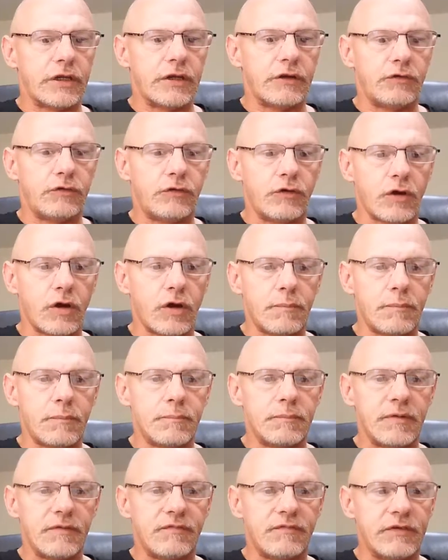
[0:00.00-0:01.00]
and took
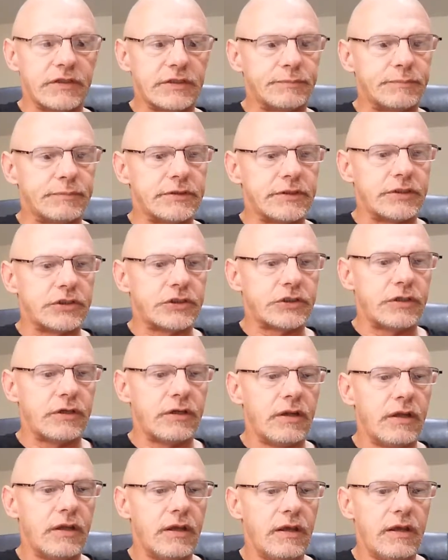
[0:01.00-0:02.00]
up defense
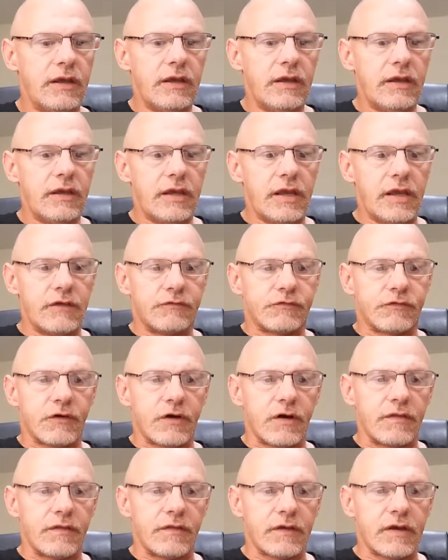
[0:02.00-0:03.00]
position in
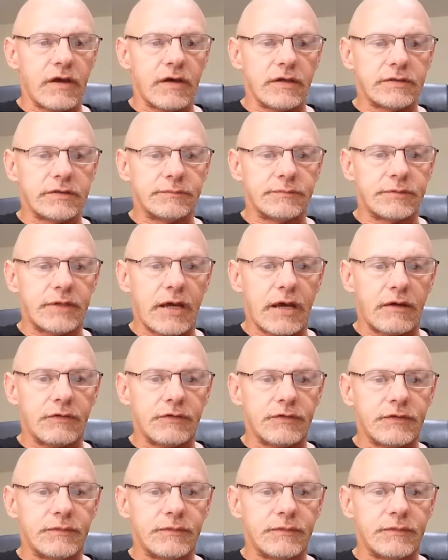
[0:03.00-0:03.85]
front of the customs house.